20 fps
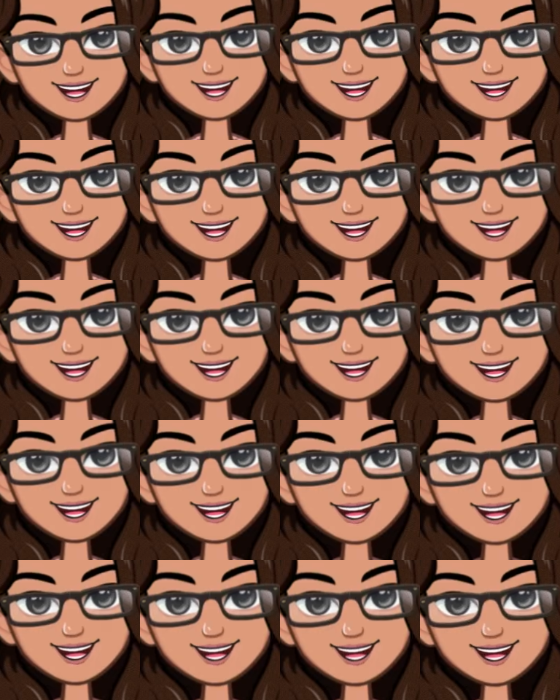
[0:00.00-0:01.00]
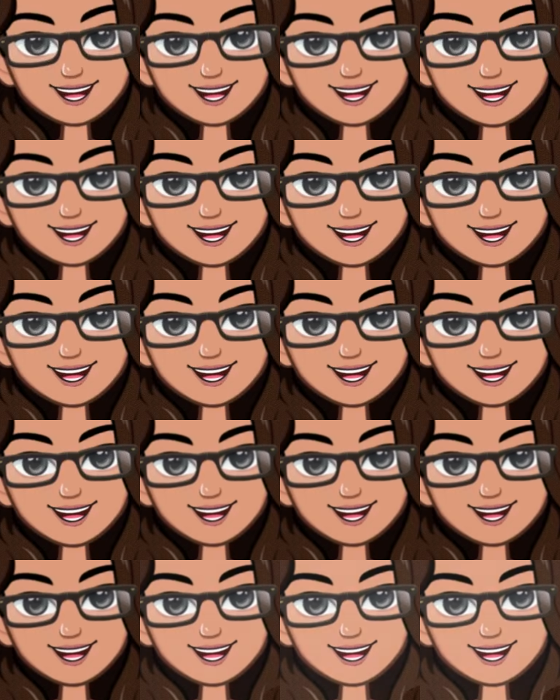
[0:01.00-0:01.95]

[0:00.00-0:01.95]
Nobody speaks.